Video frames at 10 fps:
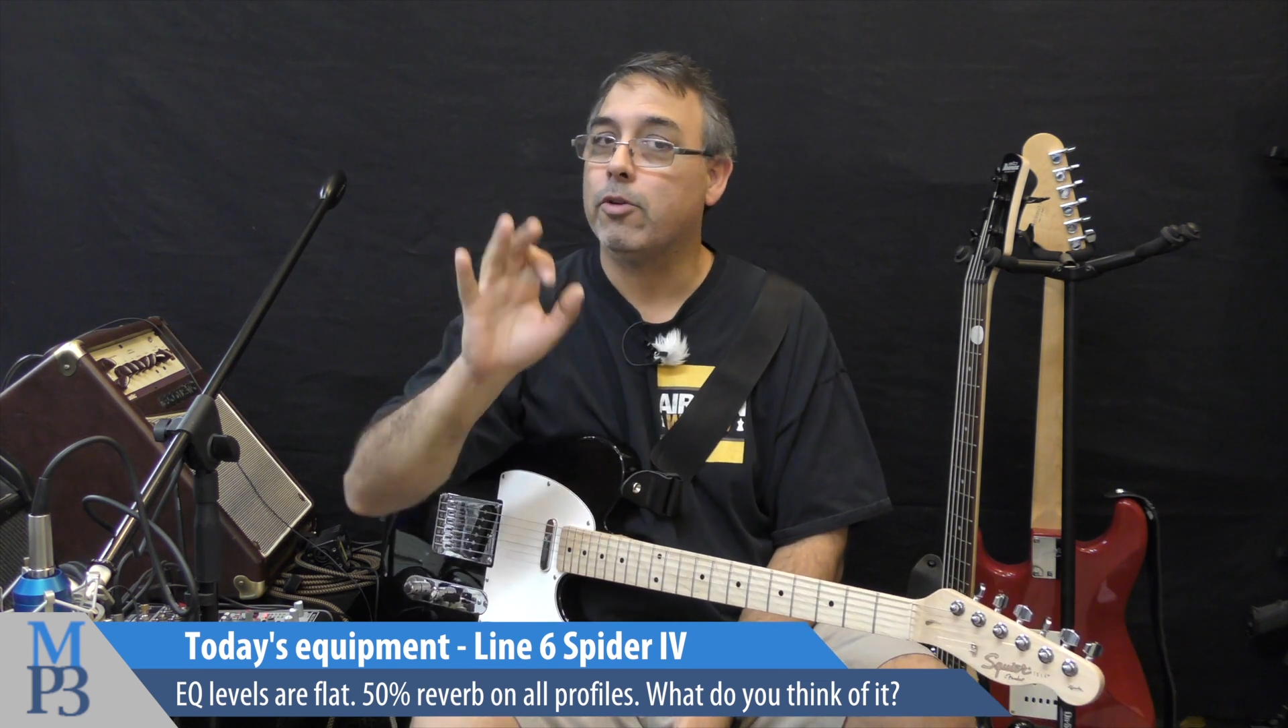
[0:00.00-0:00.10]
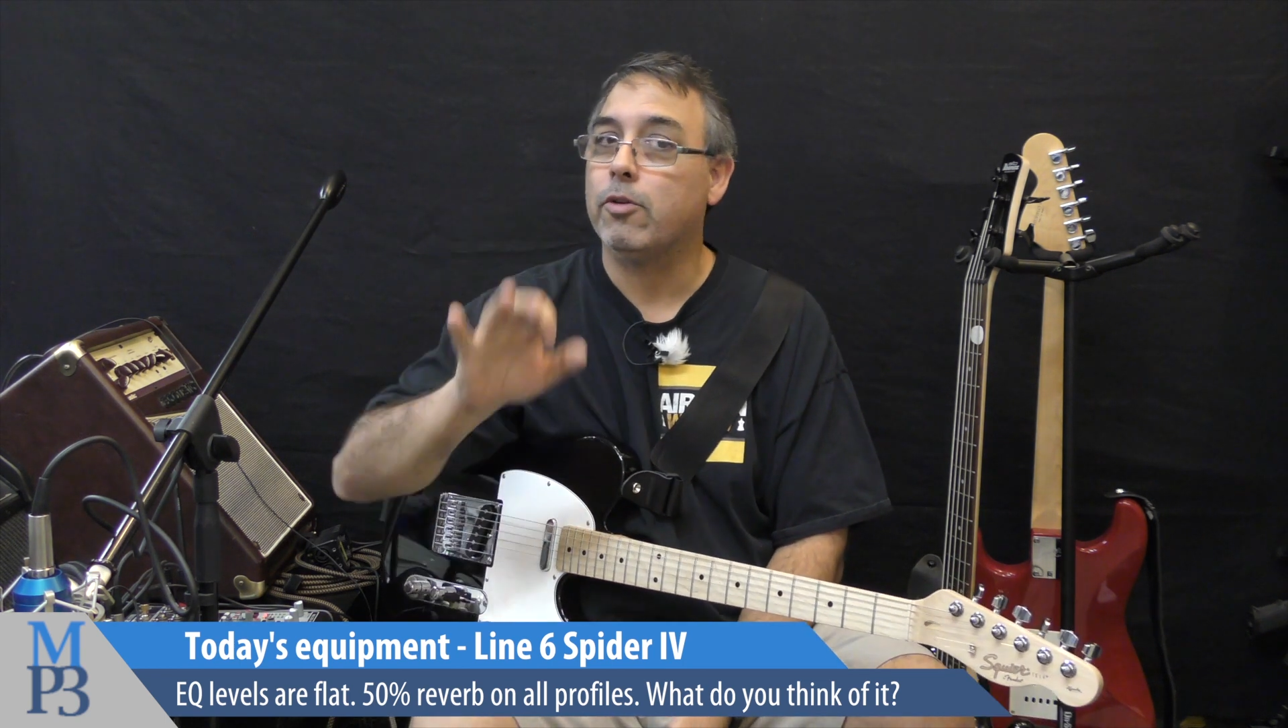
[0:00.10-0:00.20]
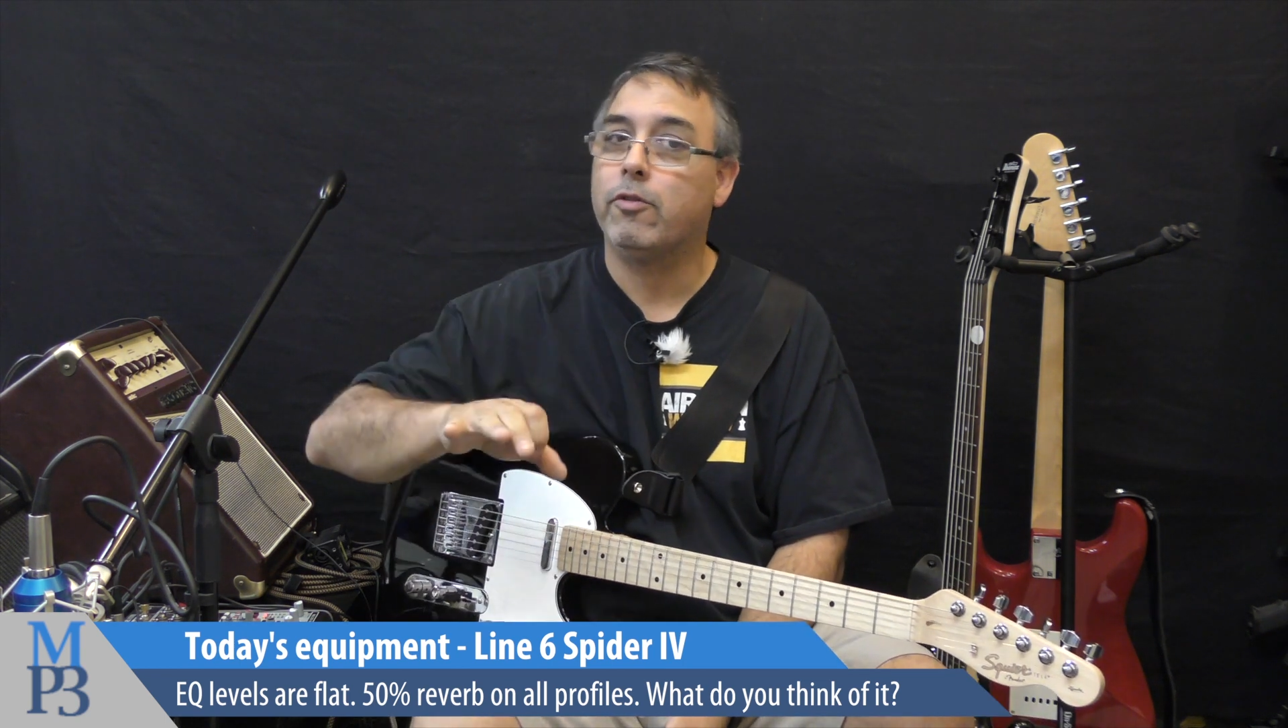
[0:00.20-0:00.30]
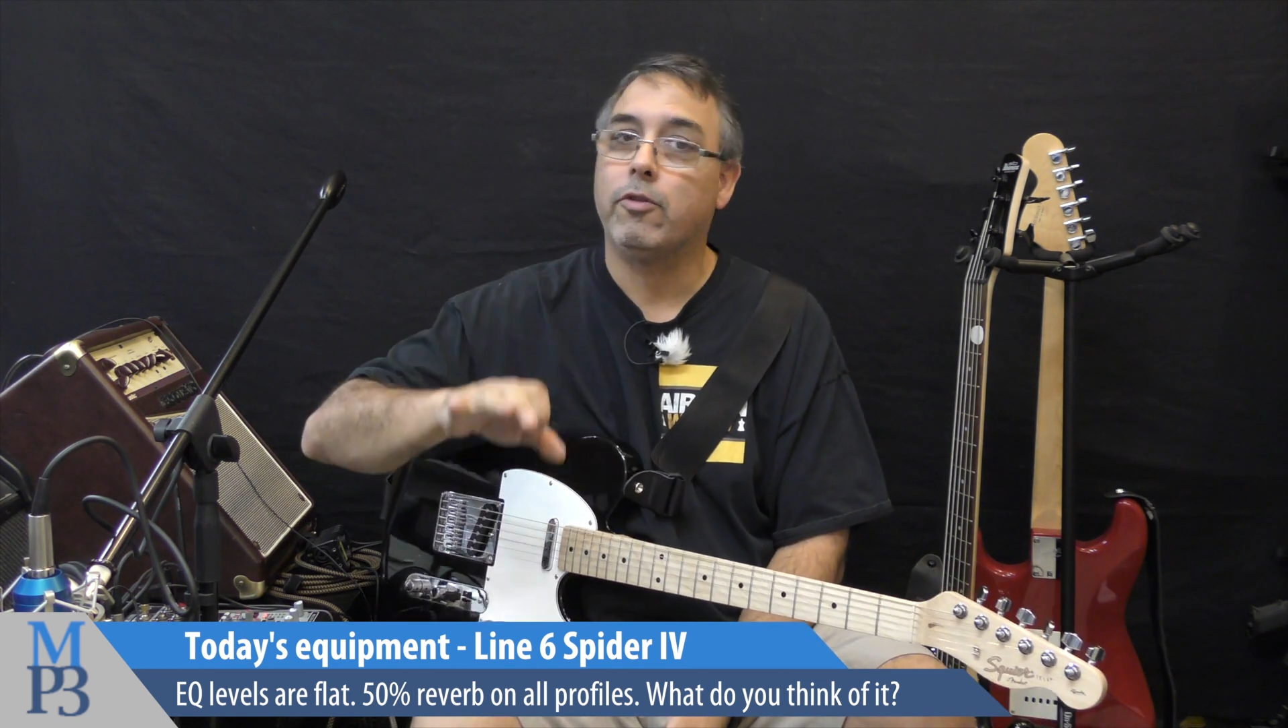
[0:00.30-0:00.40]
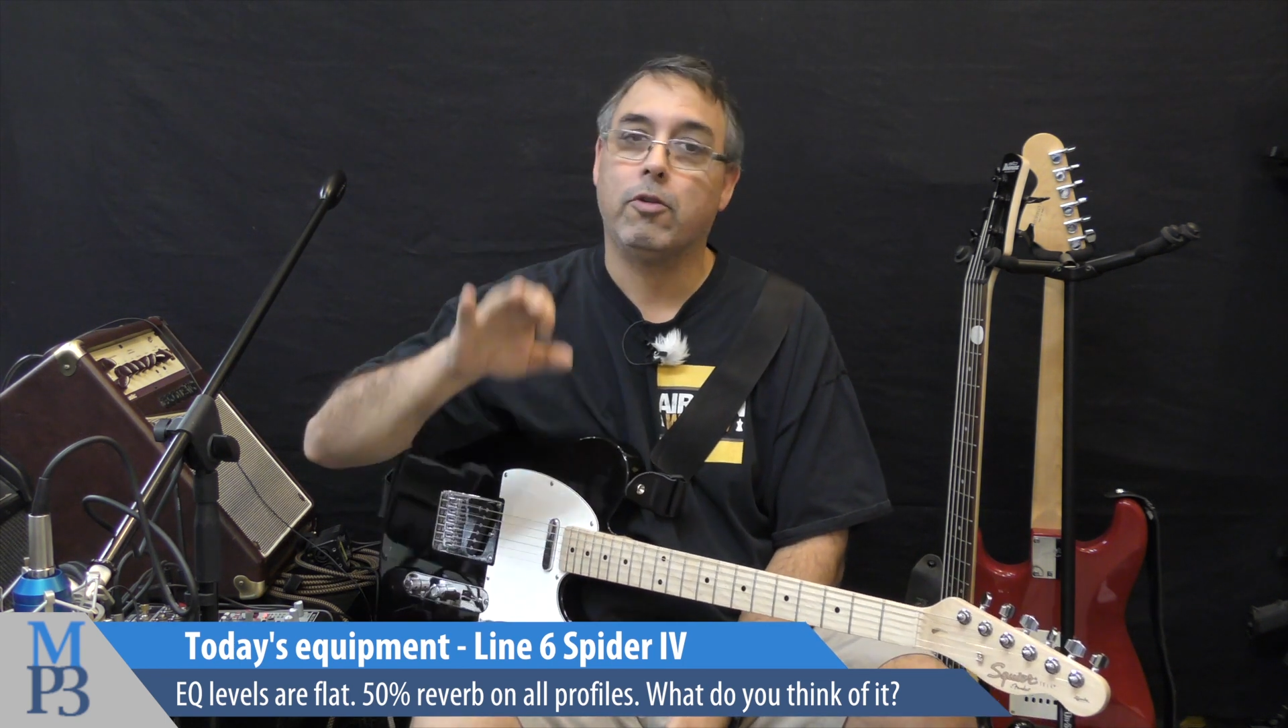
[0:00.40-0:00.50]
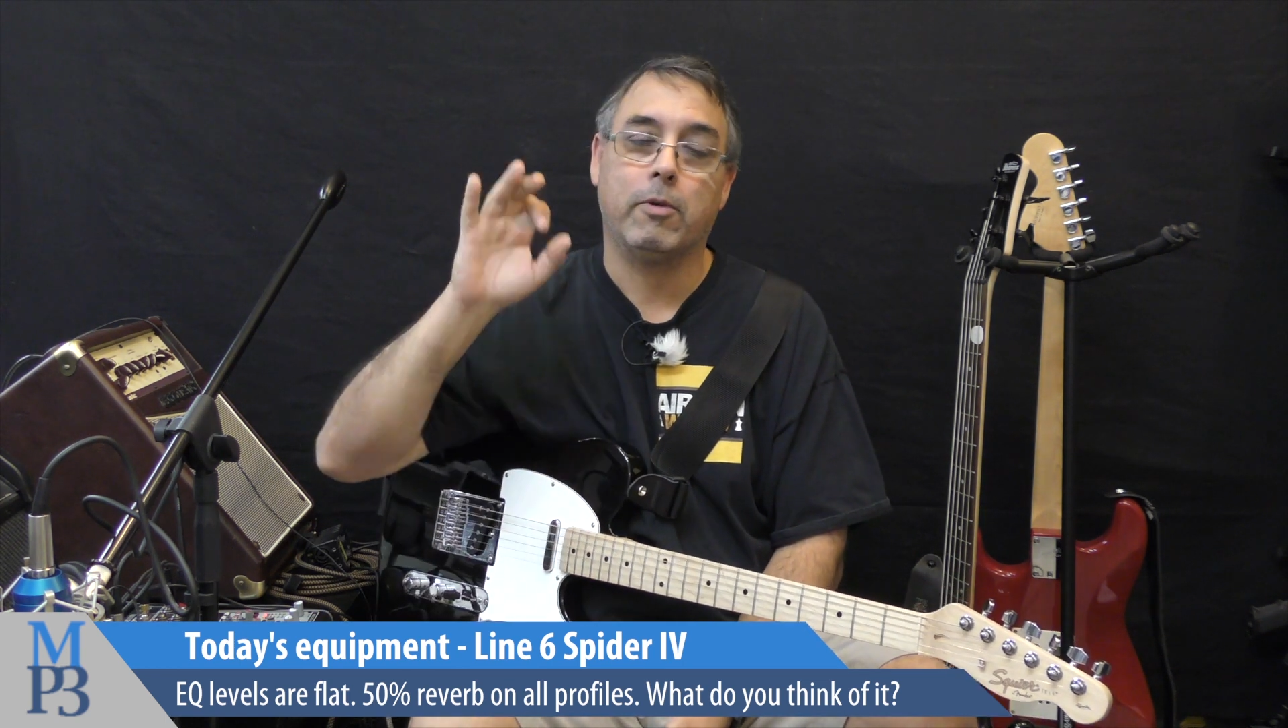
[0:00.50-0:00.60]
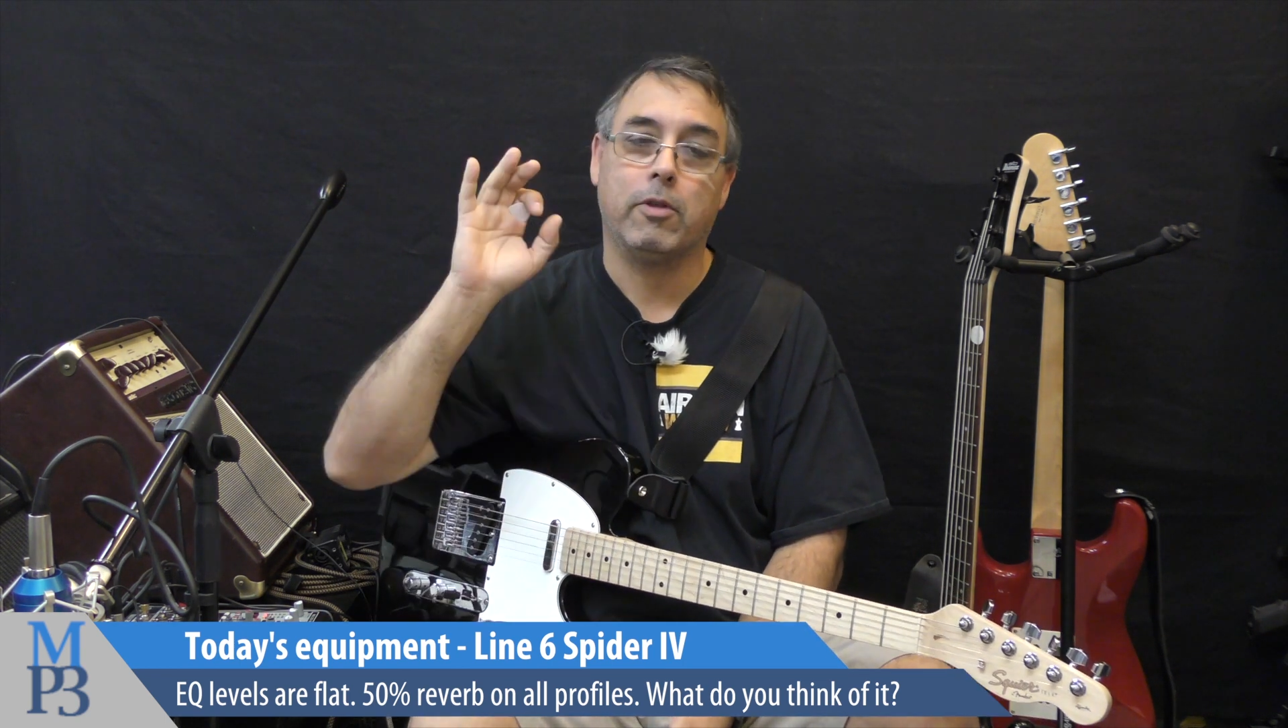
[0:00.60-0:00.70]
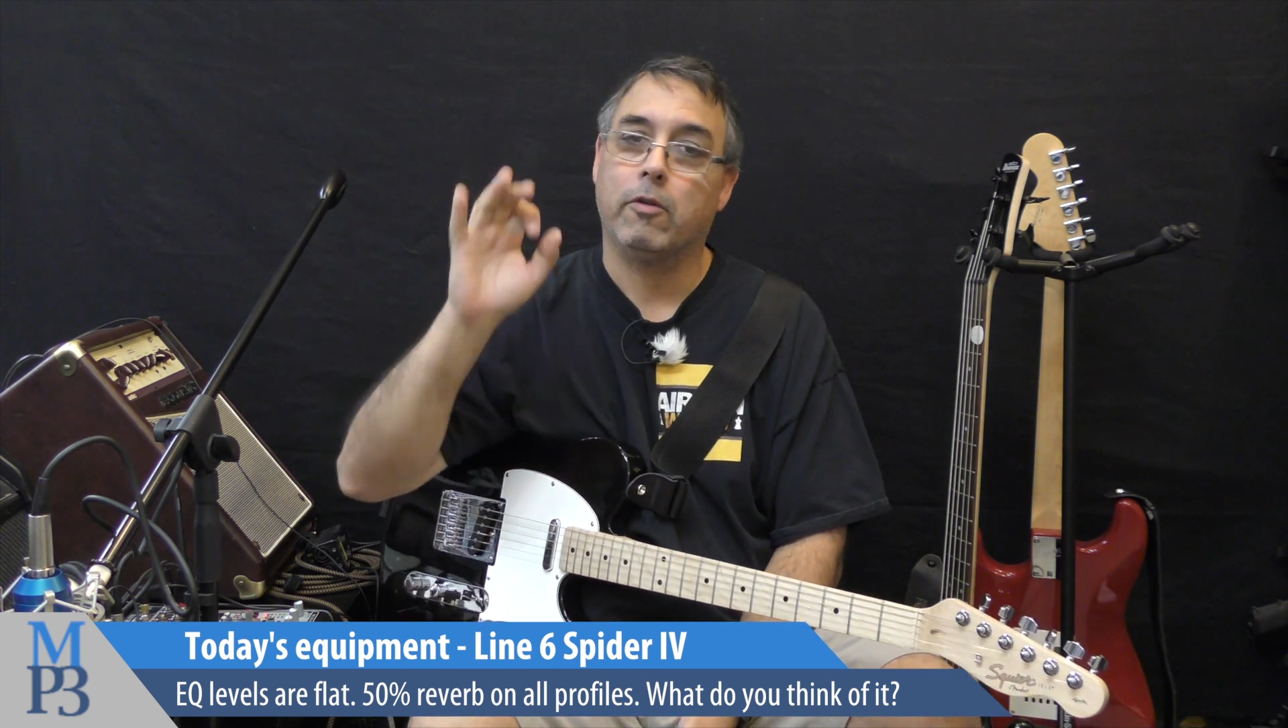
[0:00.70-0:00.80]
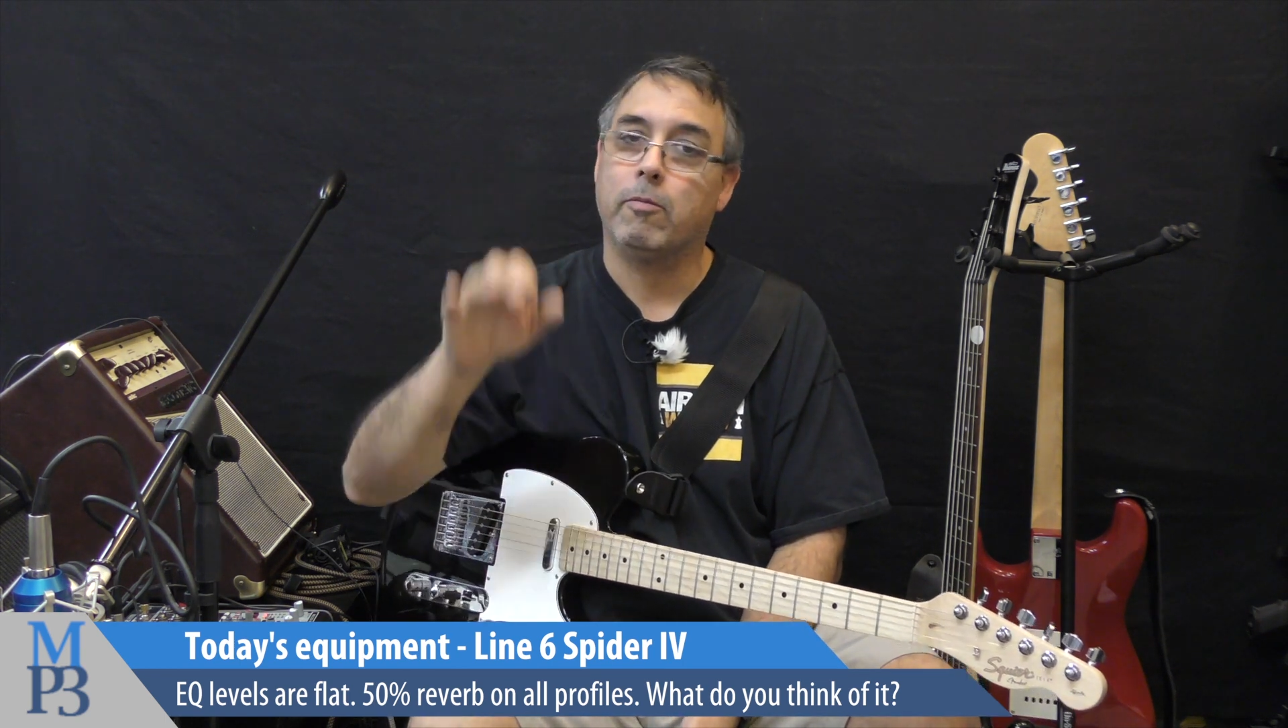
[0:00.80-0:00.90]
YouTube and those